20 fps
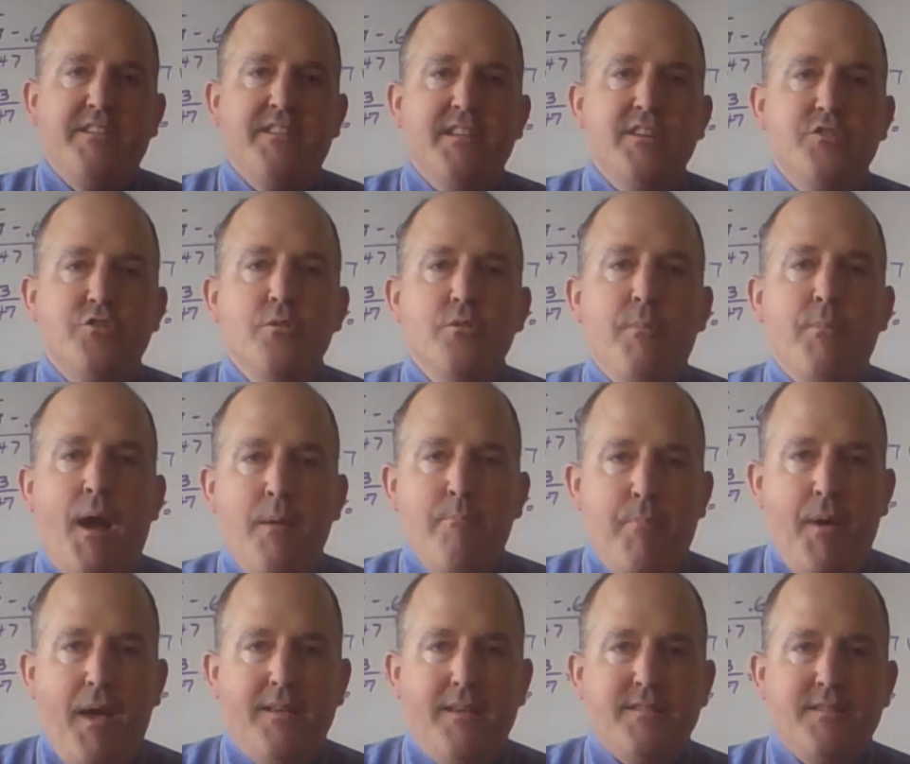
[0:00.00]
did do my
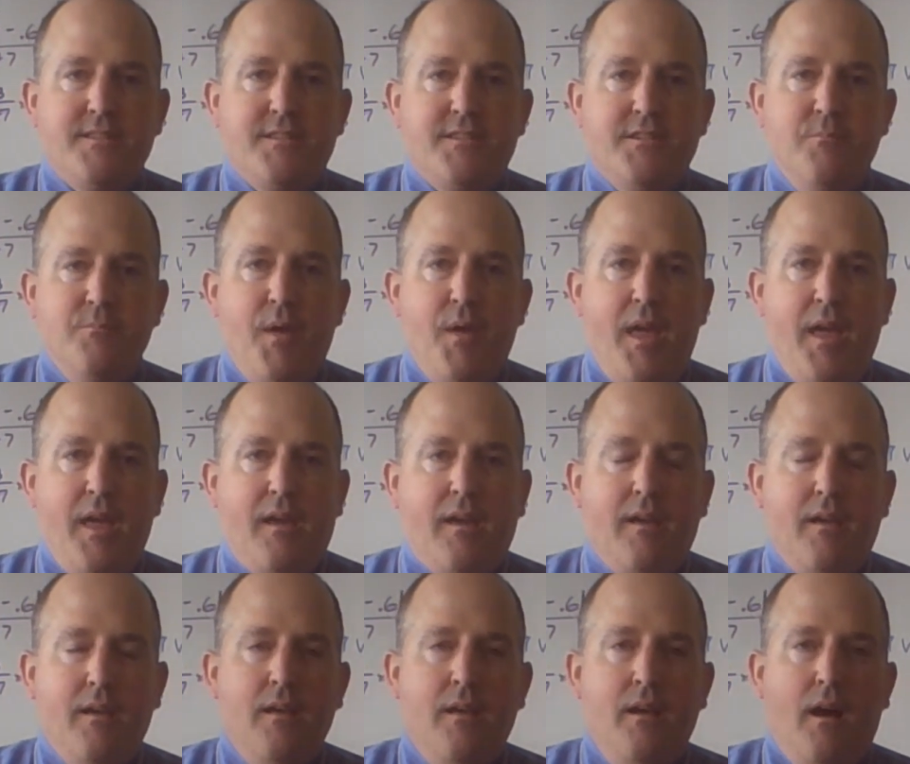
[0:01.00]
best to make